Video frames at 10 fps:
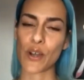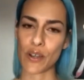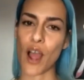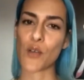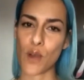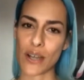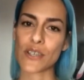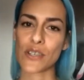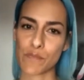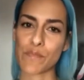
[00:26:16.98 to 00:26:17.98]
I want
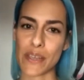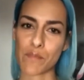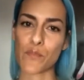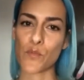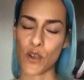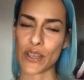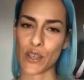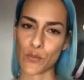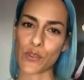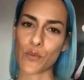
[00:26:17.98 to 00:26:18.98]
to be
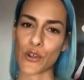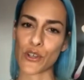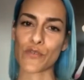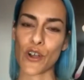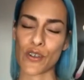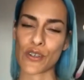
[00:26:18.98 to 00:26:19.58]
working with what you've got.